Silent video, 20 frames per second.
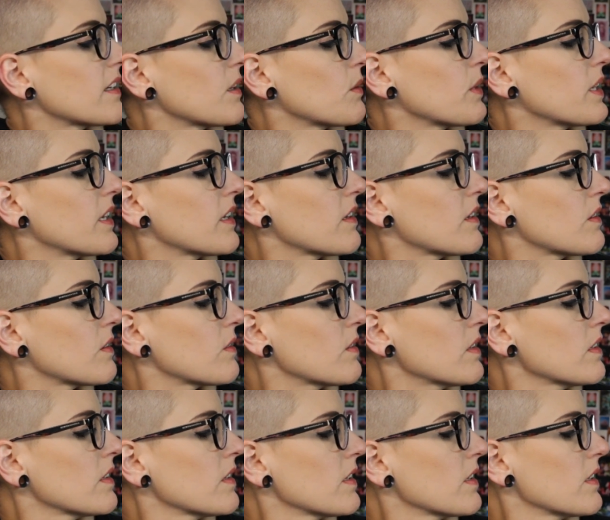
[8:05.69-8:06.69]
here we go.
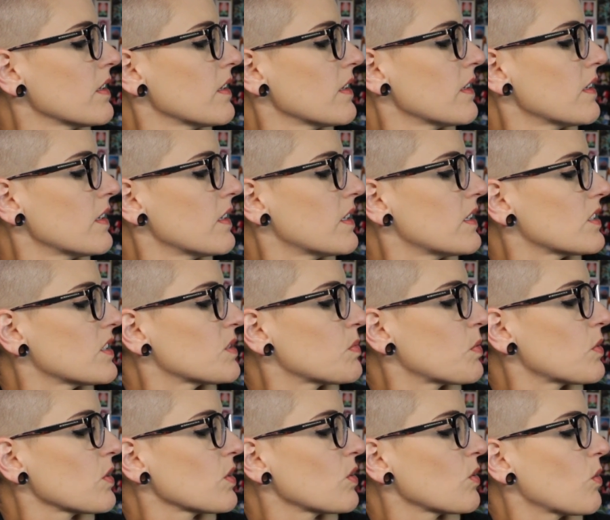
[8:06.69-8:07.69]
Just
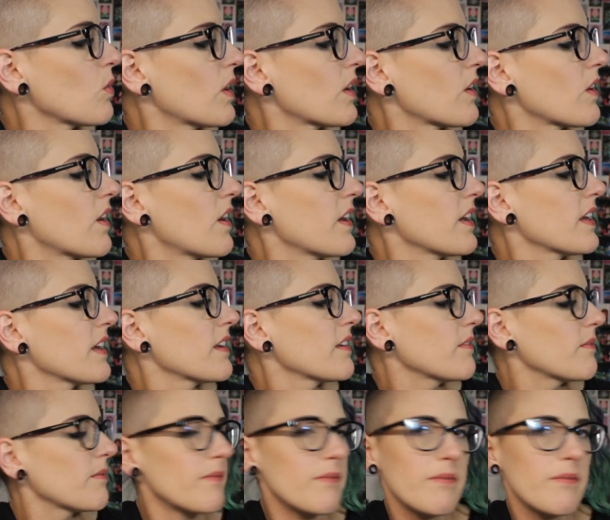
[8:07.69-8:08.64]
put a little water on it